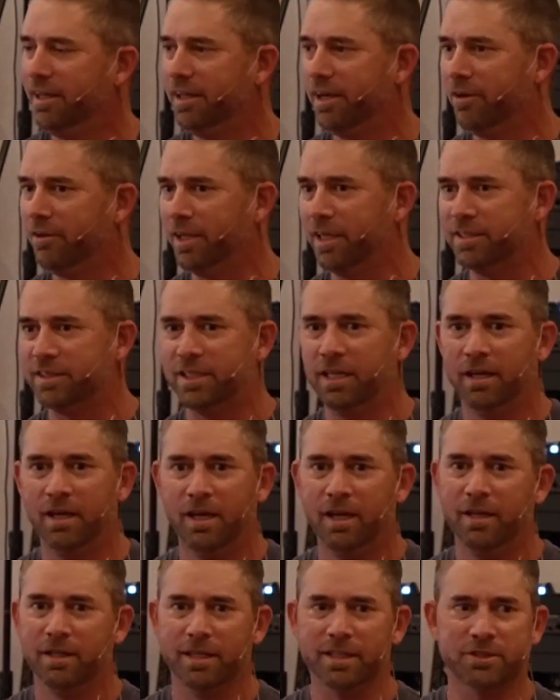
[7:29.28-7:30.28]
you know, let's
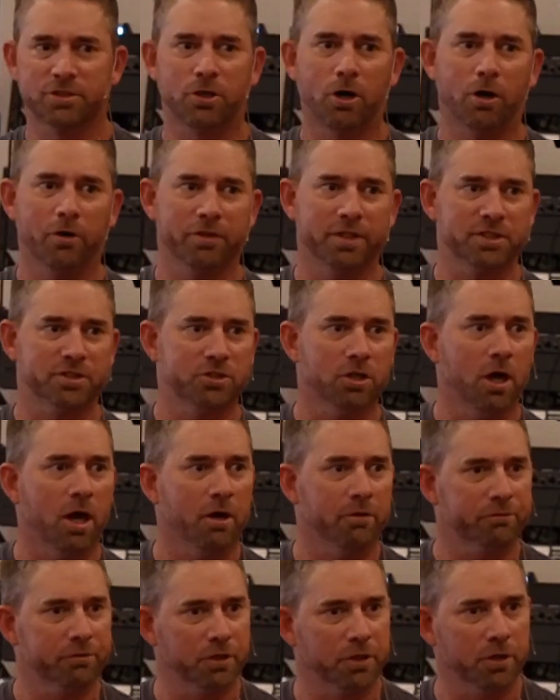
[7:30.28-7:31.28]
let's call this
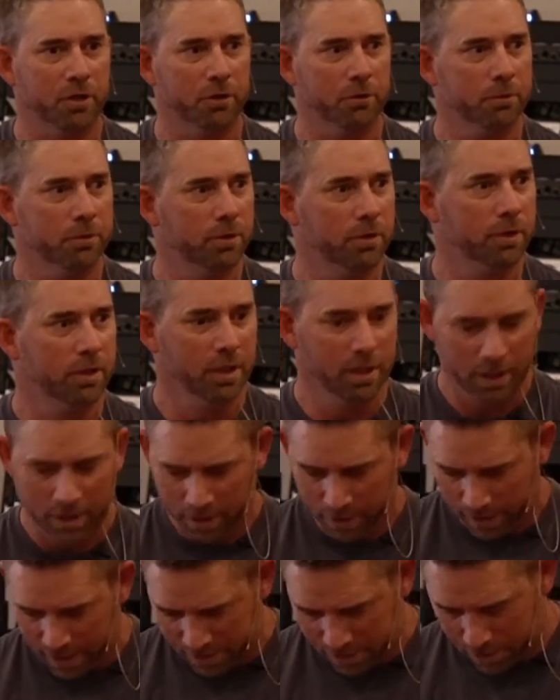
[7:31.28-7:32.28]
off, you know.
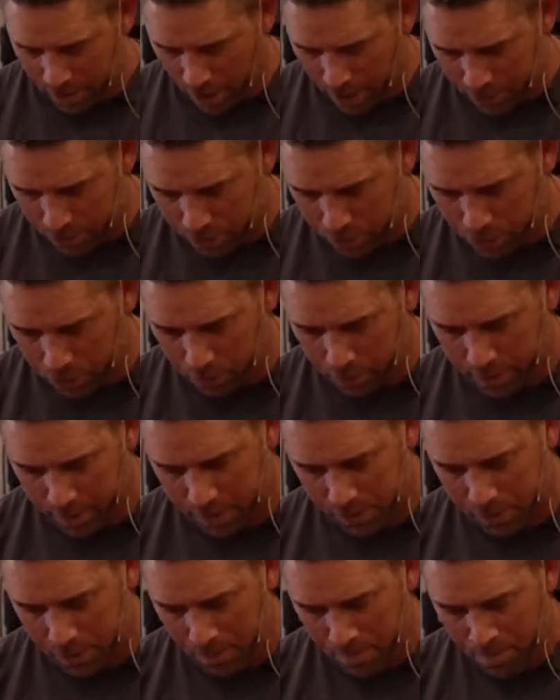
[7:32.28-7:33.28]
Let's not do
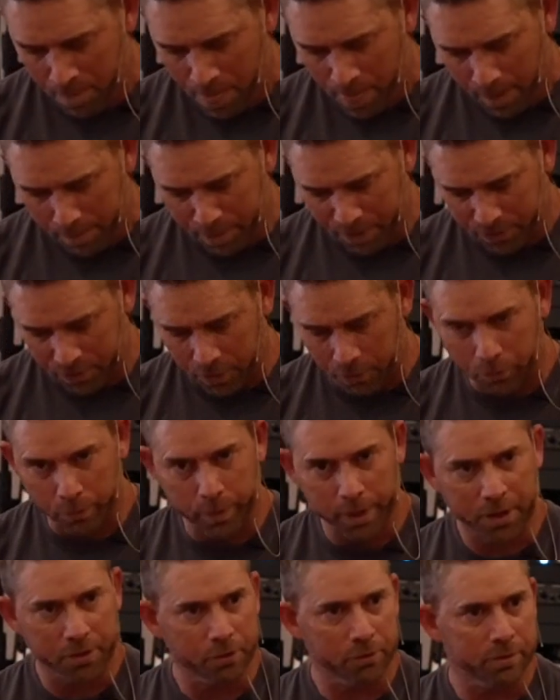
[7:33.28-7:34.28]
this." But the
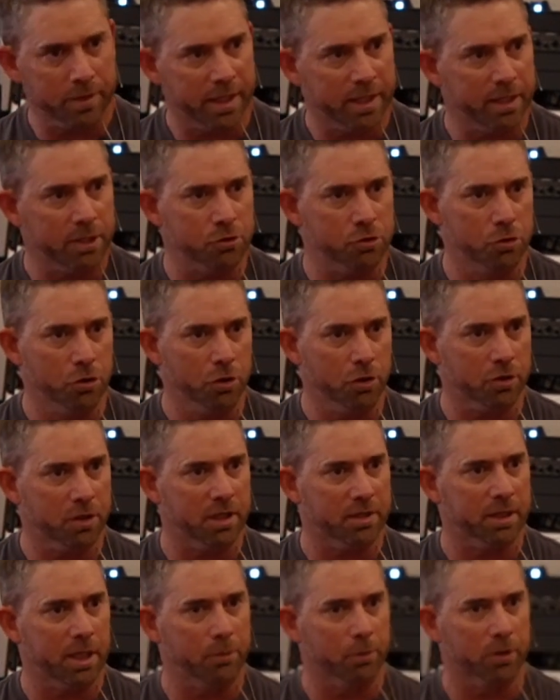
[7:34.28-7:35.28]
rigor that it took
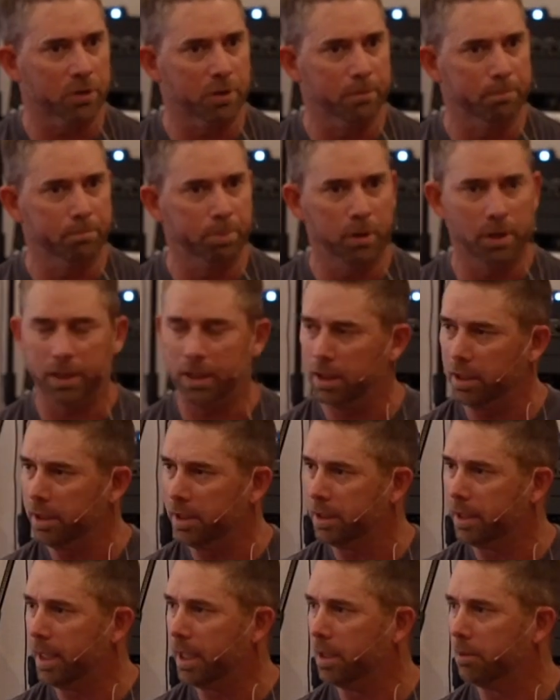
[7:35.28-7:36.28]
and they were completely
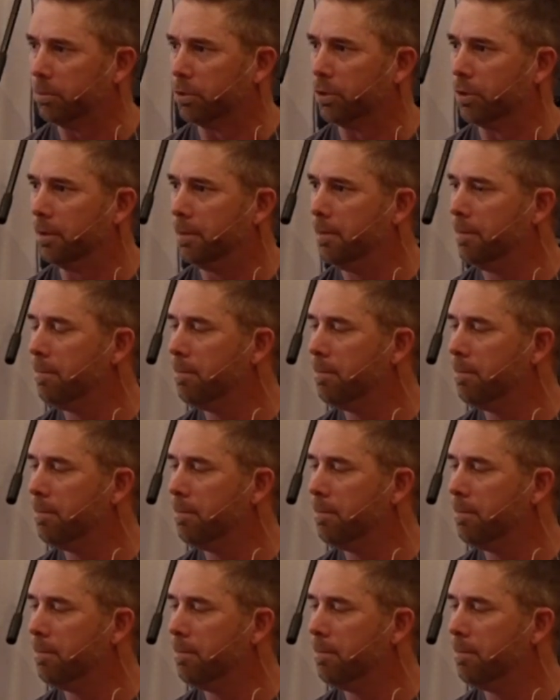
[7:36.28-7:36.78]
unable.